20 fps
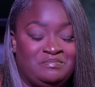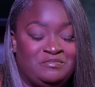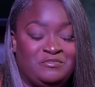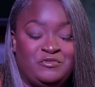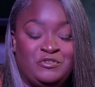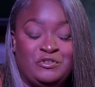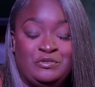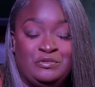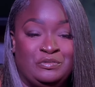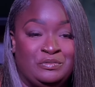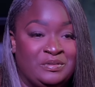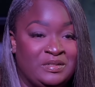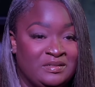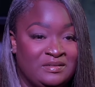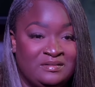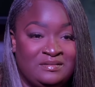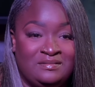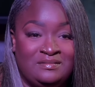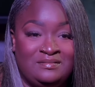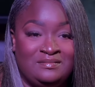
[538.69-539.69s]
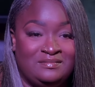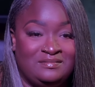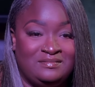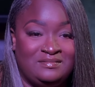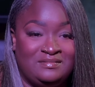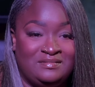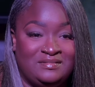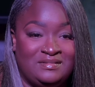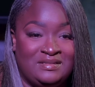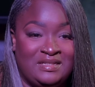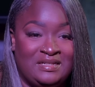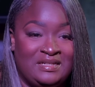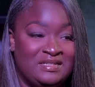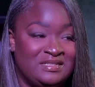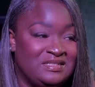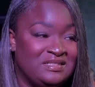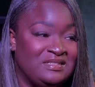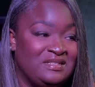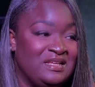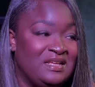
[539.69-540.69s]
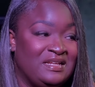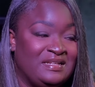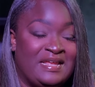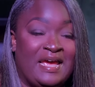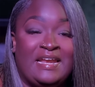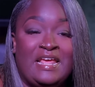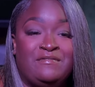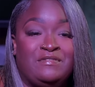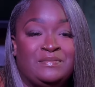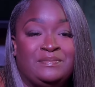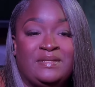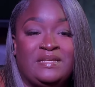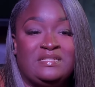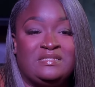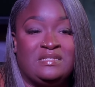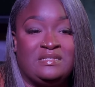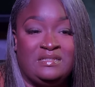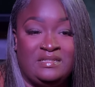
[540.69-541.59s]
food and us not having a place to